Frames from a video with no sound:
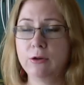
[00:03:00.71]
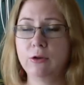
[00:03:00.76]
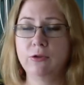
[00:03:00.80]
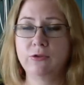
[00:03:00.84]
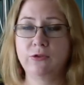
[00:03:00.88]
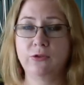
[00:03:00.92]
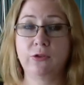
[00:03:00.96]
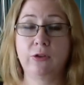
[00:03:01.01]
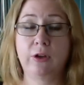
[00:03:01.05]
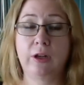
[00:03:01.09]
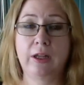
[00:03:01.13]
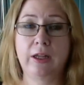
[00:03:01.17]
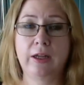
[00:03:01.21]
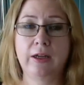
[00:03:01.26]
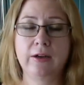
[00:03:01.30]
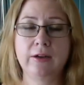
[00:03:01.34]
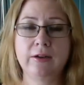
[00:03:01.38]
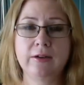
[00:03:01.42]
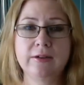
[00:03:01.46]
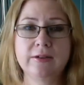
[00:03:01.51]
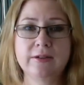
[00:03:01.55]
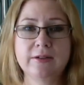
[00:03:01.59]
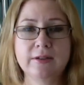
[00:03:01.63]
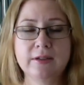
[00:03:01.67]
clots in the
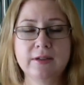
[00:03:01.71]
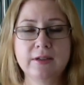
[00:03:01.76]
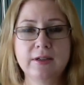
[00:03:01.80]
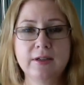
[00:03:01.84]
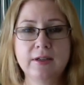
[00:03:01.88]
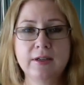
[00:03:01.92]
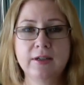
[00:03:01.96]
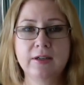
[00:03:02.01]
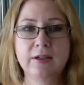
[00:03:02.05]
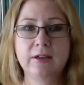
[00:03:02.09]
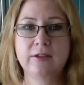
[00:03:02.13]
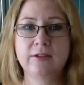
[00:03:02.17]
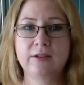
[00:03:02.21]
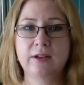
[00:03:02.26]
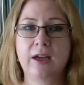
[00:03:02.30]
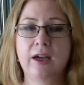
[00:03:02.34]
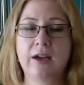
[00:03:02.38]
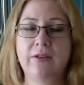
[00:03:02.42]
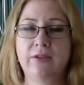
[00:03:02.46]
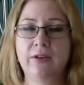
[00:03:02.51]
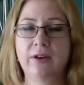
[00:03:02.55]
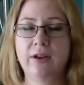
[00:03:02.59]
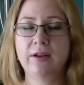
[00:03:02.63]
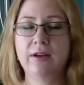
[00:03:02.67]
lungs, because I
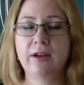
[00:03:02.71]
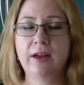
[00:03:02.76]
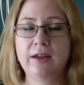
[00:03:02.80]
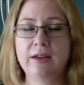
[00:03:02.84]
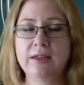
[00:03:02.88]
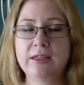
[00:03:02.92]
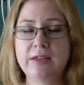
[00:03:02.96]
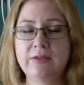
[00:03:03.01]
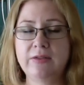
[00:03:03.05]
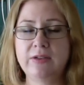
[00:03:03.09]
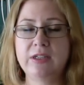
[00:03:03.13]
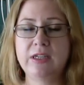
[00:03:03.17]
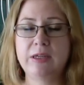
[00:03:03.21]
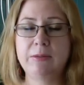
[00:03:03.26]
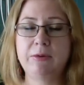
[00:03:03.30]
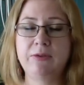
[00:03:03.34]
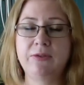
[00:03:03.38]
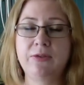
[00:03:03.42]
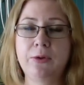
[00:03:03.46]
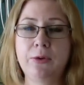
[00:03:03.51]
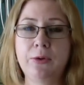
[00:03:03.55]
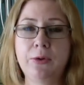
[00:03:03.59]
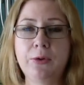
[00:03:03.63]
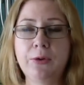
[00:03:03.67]
have had a DVT
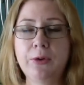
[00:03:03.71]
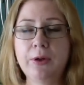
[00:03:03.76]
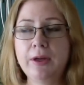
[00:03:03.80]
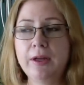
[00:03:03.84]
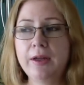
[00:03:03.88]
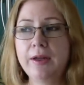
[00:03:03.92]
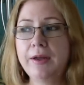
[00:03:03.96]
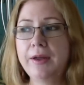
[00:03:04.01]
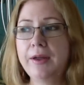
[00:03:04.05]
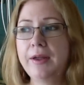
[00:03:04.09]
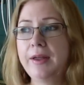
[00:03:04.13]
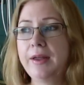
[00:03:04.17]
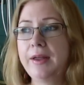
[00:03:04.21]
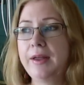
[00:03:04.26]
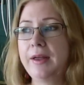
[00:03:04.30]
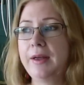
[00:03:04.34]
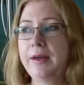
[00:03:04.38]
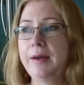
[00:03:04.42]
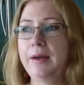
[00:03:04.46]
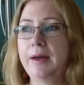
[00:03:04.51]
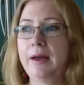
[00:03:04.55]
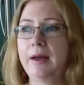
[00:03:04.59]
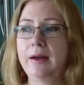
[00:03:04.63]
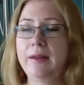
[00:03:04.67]
before.
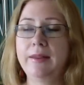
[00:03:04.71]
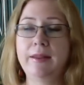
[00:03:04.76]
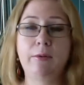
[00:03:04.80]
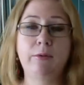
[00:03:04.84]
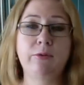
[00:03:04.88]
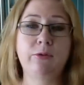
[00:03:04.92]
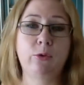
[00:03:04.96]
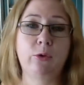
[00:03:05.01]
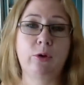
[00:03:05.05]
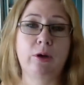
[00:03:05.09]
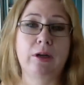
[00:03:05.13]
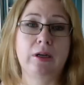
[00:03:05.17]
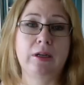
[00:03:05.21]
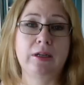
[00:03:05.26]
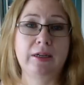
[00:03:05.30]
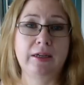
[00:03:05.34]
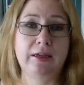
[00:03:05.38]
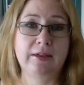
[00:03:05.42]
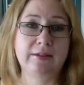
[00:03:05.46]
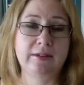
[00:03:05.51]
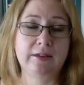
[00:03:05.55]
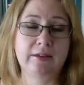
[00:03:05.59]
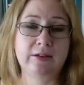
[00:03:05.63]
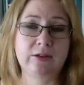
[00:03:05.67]
That was all clear,
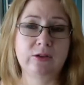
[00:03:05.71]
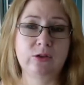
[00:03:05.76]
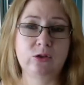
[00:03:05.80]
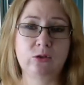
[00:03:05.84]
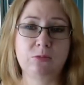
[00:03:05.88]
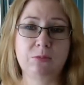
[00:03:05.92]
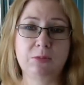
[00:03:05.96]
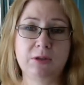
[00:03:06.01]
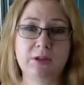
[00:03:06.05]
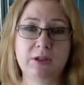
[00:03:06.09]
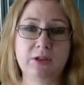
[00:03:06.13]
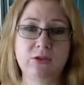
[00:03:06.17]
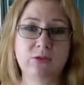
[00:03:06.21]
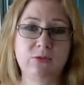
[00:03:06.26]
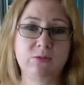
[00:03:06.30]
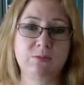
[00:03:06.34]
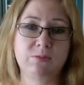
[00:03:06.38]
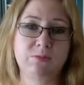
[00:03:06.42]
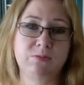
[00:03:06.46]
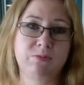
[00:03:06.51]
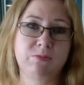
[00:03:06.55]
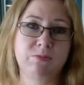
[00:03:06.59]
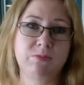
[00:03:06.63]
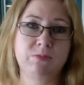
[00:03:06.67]
so that's good, but they
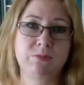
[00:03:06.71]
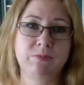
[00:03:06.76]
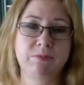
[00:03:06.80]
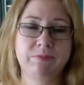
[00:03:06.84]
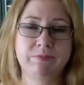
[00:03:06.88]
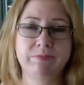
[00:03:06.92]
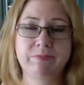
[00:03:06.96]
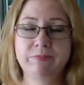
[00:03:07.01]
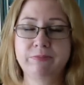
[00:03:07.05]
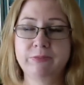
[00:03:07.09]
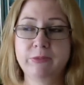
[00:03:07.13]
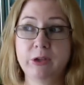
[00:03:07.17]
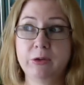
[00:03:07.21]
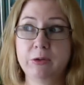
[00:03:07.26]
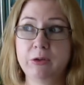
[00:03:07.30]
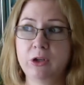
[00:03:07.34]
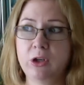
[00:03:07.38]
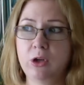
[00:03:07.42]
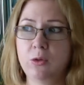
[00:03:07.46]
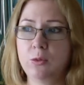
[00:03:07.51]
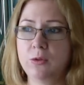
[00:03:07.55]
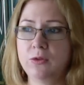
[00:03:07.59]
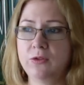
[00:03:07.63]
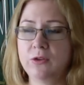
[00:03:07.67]
don't really
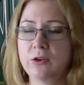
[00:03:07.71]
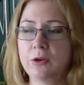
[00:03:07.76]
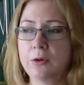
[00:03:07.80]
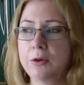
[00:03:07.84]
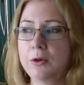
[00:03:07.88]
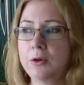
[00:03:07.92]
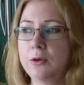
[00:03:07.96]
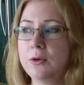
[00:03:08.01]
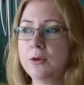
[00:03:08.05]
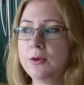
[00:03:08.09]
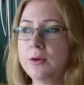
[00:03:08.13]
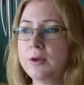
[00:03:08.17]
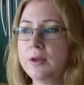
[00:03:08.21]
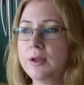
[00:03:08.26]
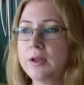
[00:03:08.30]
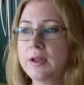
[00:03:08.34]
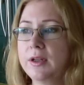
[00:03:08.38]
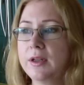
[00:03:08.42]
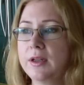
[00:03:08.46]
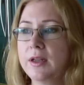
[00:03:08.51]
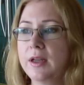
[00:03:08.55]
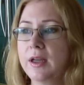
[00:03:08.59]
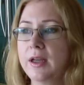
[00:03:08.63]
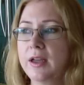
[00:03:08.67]
know what's going on.
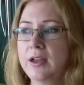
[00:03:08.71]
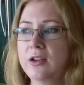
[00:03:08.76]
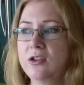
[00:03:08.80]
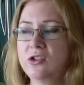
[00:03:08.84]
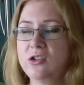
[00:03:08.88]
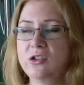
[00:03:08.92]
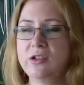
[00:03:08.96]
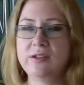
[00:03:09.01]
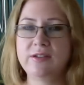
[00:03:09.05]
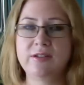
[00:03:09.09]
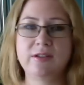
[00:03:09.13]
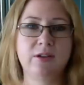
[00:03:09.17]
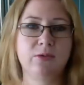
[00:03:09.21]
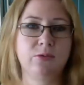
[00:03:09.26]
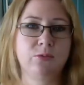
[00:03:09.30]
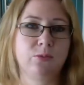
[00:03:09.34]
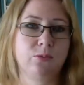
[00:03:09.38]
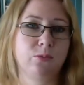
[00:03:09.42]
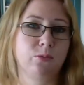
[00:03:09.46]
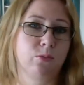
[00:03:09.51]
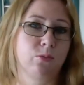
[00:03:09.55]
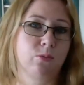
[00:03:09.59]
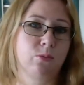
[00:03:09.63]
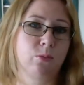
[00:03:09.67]
And she just said,
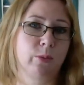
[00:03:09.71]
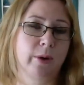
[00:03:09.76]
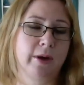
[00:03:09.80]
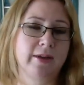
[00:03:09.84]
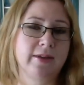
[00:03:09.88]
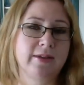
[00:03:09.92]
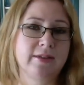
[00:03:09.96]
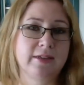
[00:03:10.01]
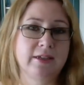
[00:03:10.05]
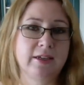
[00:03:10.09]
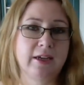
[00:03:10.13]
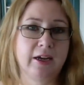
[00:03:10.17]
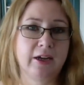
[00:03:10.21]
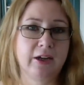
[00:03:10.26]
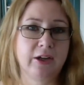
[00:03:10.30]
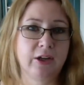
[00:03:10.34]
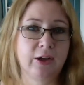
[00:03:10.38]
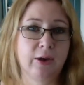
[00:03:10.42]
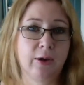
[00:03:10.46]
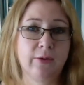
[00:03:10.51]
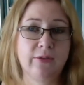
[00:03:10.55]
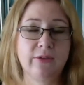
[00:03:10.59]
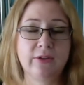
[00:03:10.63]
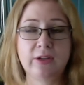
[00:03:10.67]
wait and see how you
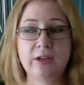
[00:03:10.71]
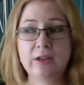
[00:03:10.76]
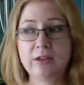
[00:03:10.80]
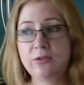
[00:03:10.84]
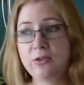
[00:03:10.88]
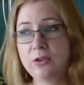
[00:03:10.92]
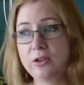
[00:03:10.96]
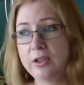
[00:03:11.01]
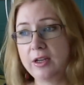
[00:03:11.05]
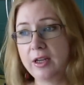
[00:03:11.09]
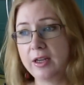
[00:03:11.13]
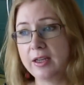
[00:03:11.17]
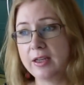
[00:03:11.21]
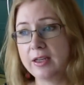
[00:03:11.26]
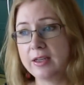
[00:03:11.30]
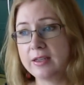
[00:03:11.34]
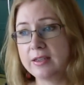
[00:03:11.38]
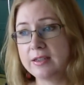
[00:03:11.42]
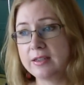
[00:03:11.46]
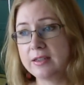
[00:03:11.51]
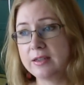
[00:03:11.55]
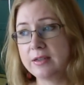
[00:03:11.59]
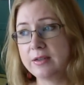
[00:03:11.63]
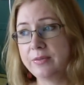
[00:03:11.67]
go over the next few
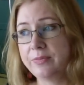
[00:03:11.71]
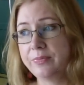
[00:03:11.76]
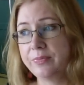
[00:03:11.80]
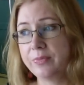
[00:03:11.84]
days.